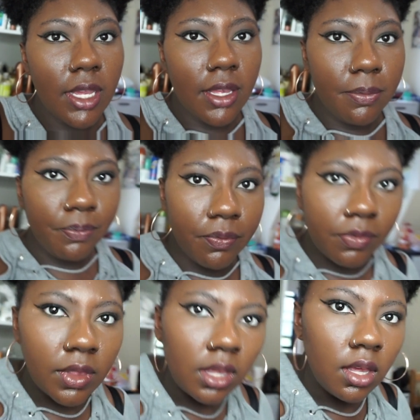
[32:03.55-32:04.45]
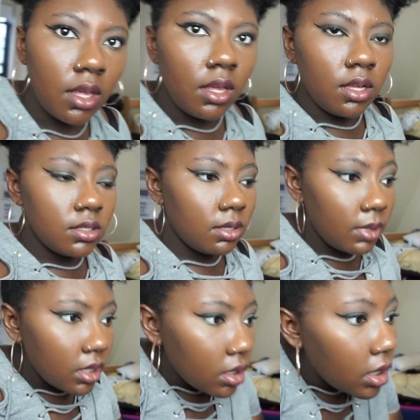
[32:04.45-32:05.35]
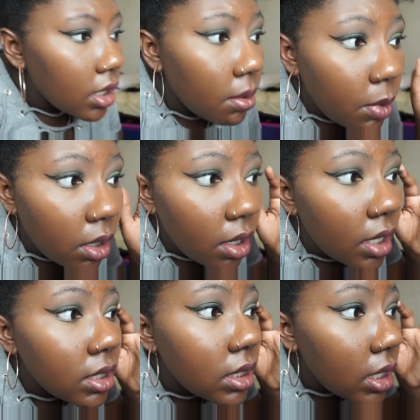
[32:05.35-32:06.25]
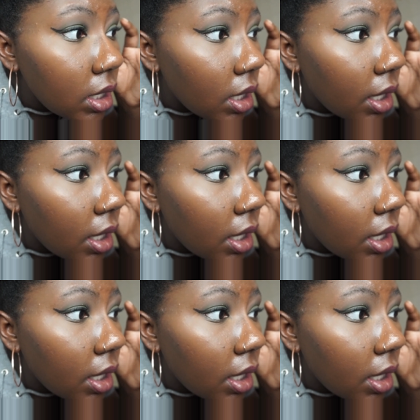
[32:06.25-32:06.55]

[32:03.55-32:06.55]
again. So I'm gonna look in the mirror and see.